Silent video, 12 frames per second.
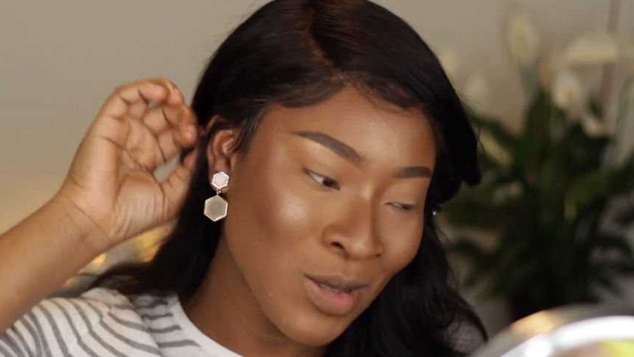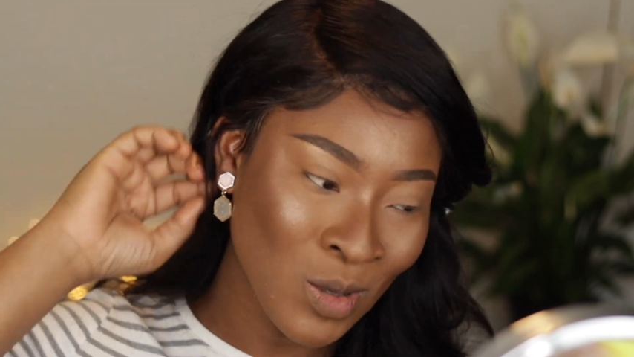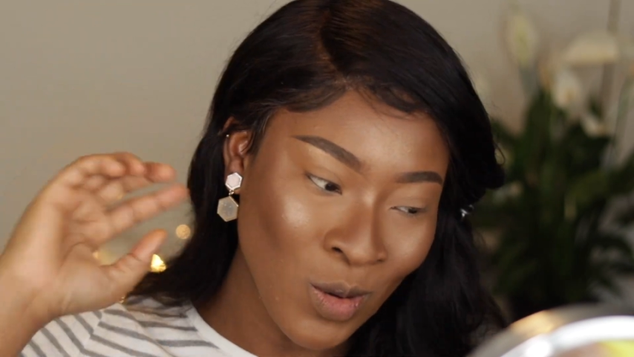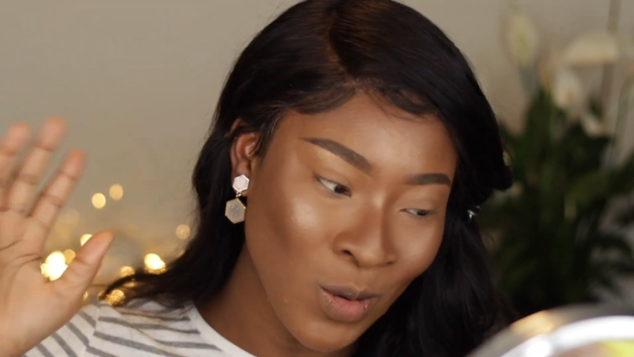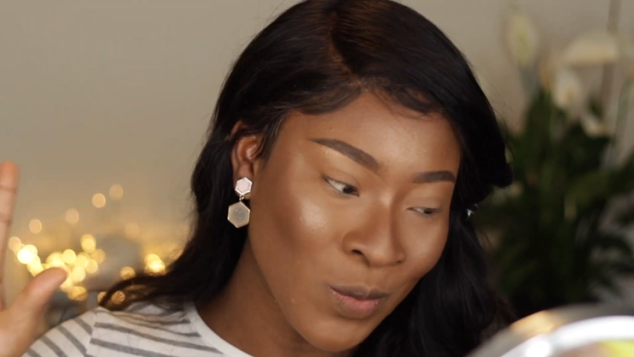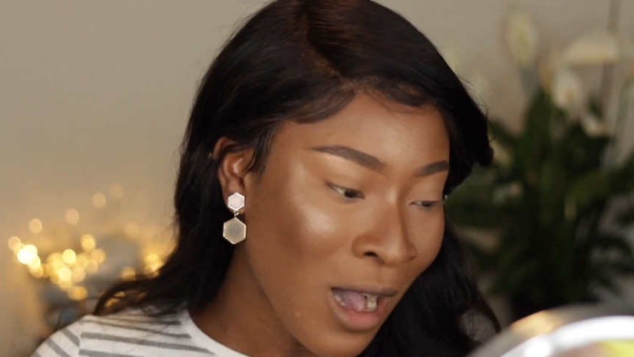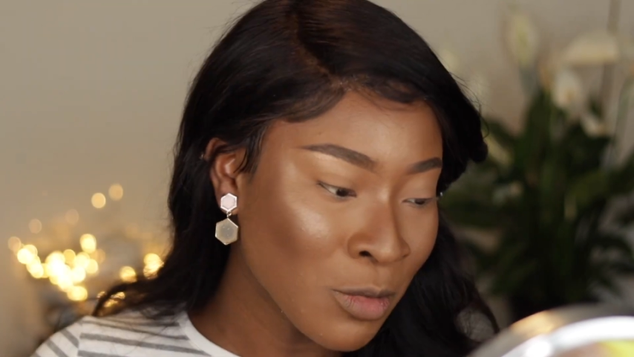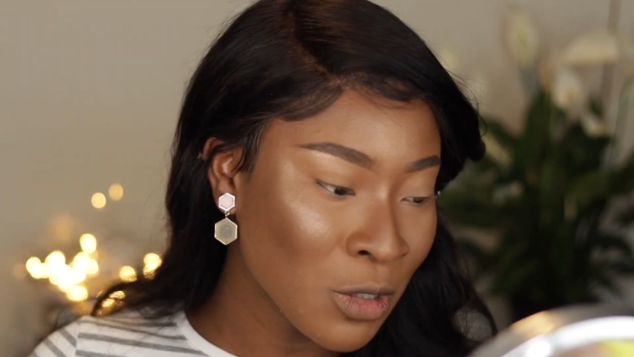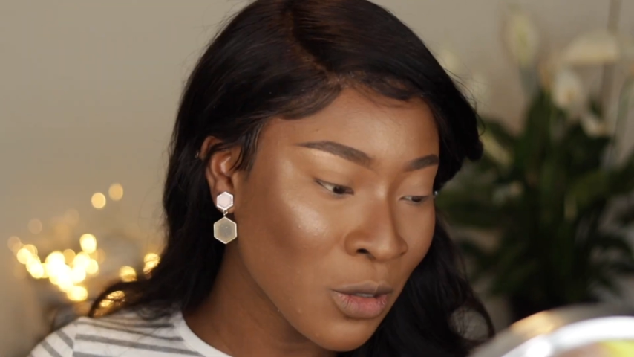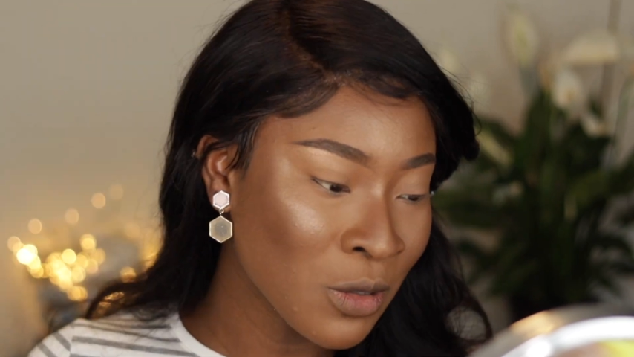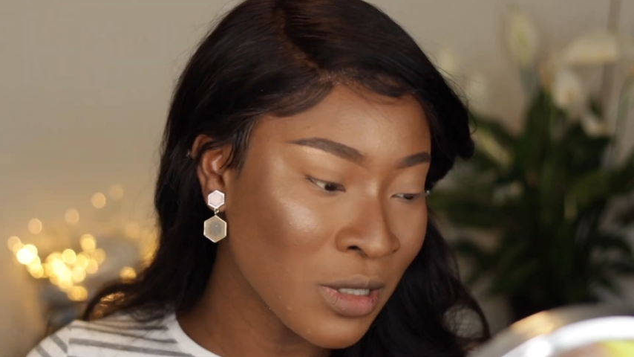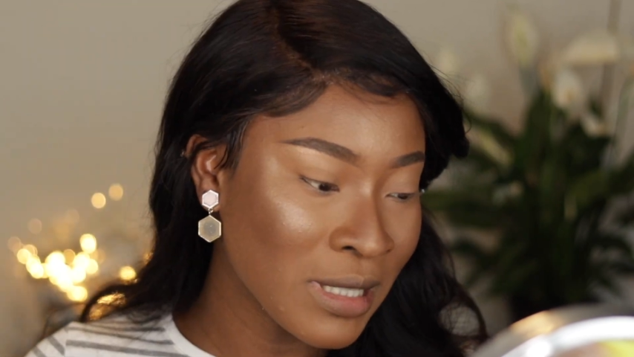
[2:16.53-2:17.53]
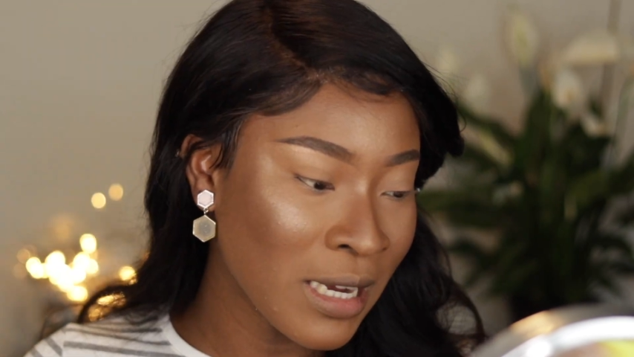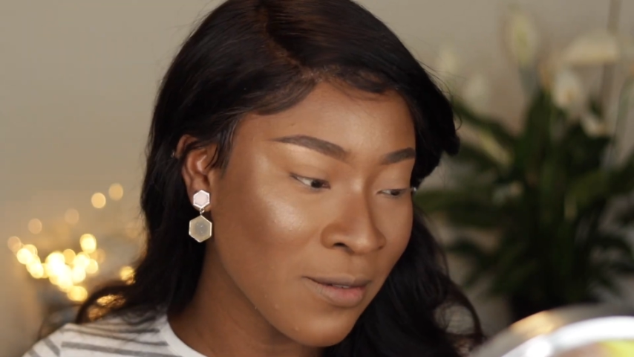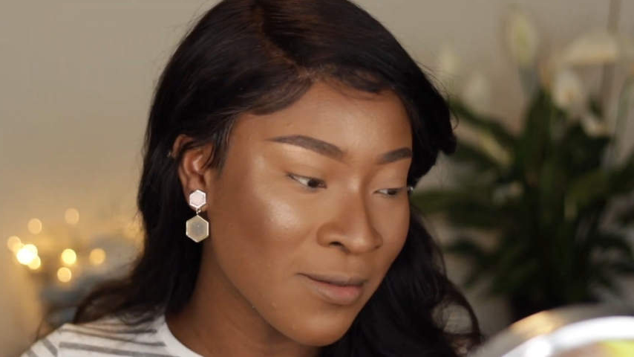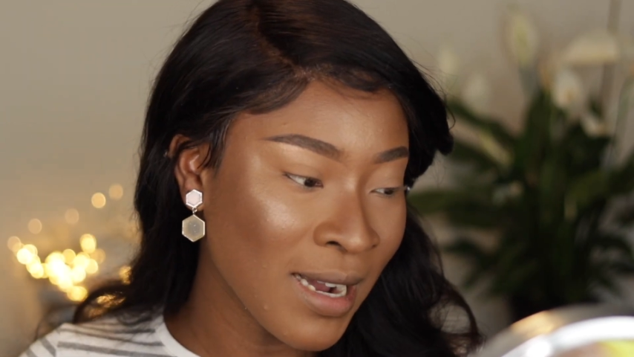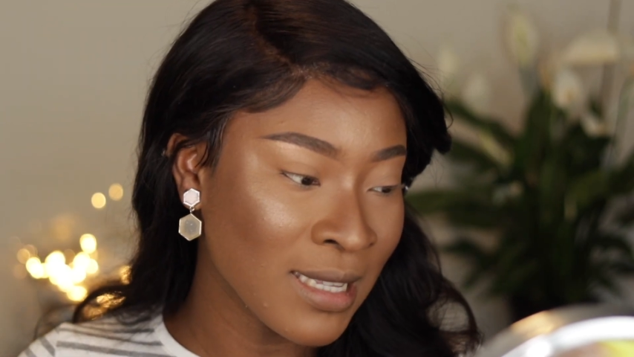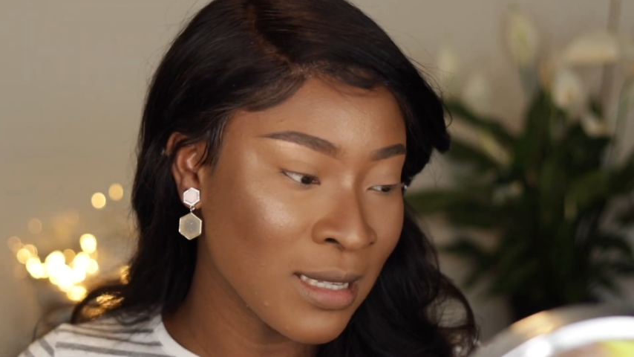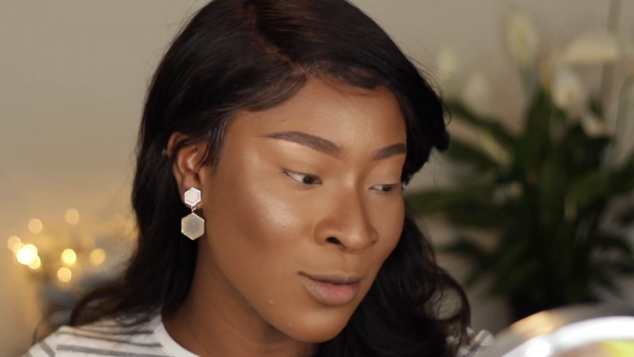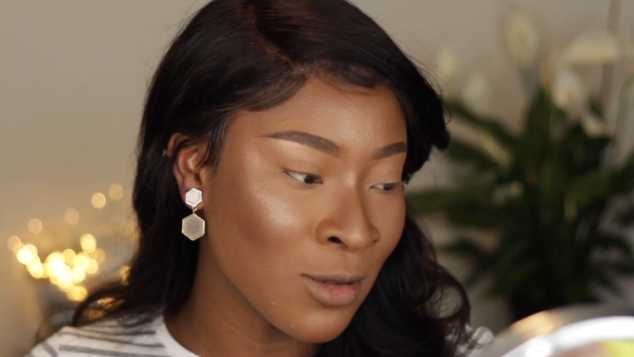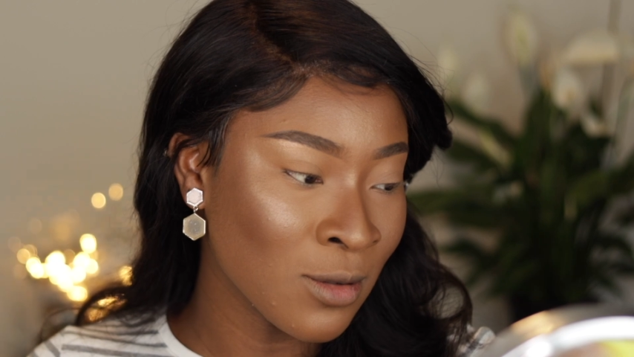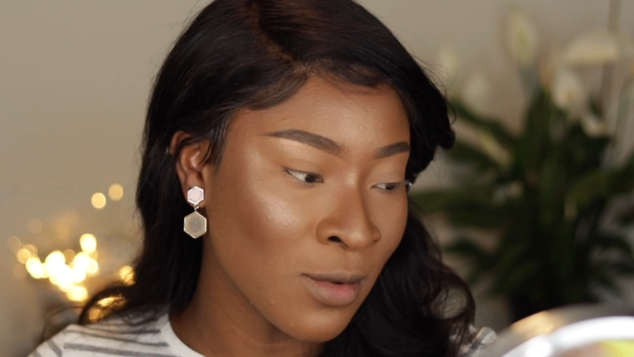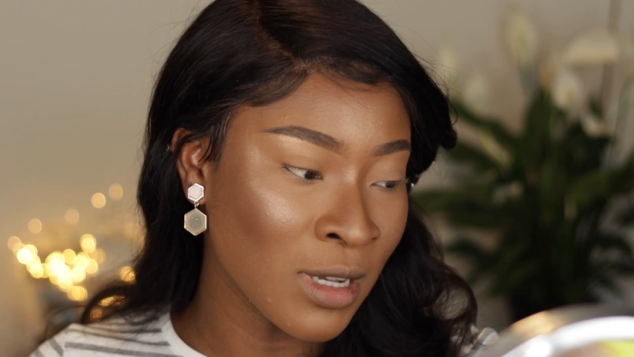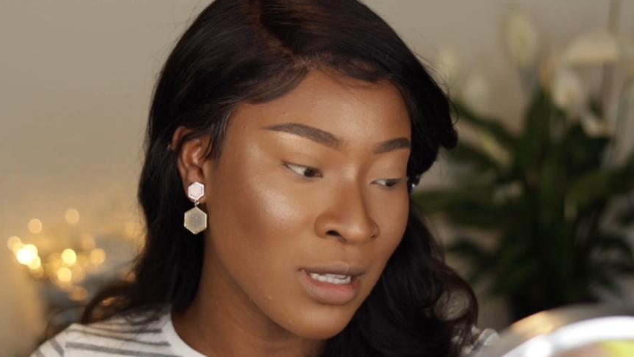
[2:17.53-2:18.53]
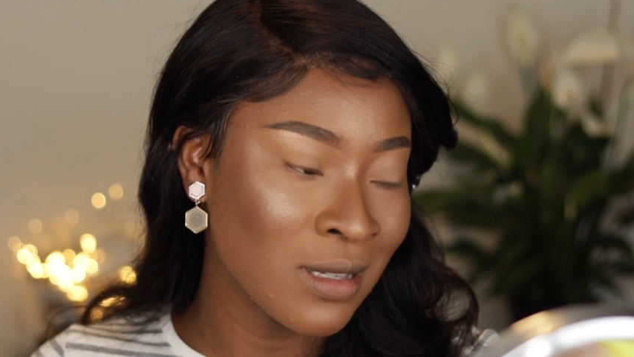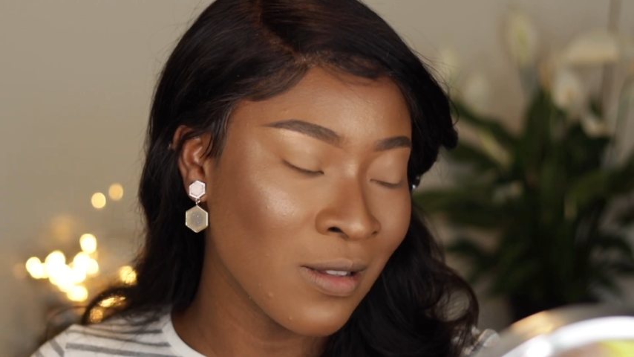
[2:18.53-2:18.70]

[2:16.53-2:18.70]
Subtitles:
So I'm just going to dive right into it.